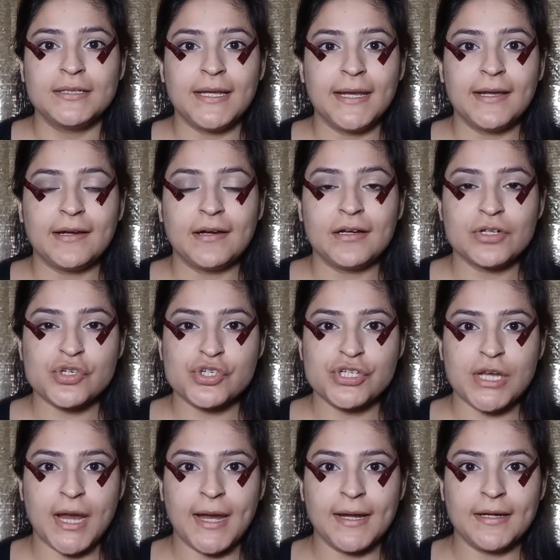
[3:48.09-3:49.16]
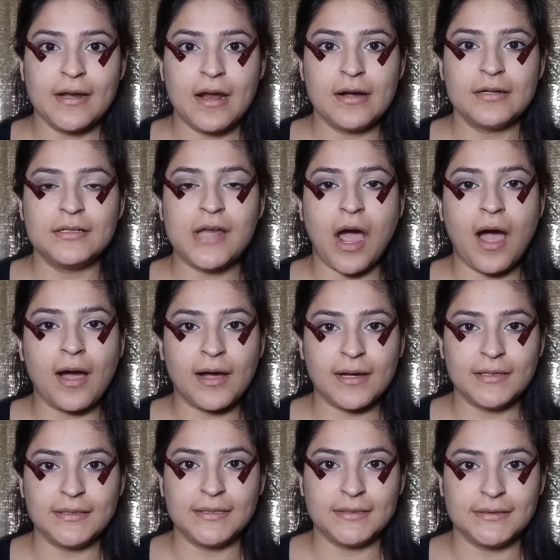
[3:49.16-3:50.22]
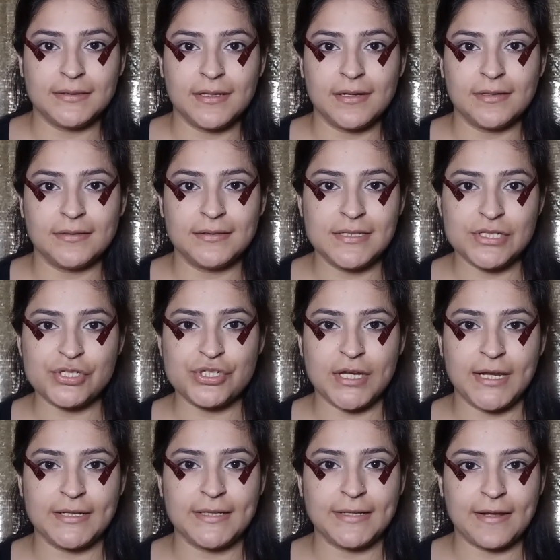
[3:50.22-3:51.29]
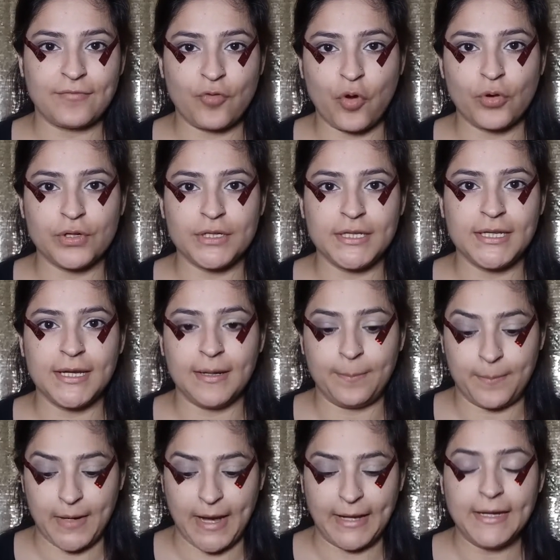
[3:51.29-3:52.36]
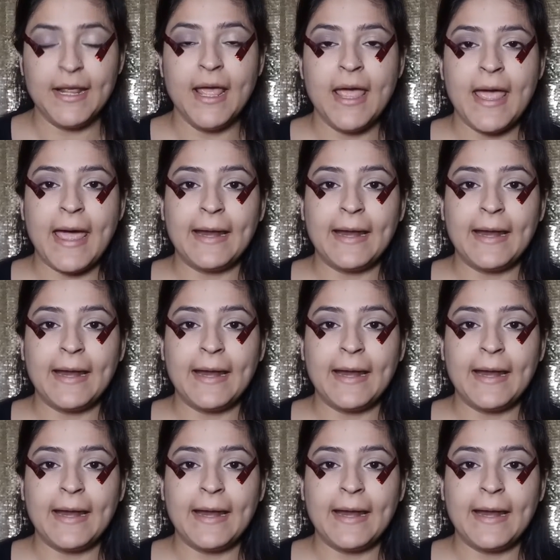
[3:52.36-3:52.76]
take a shade darker than this shade that I've already applied,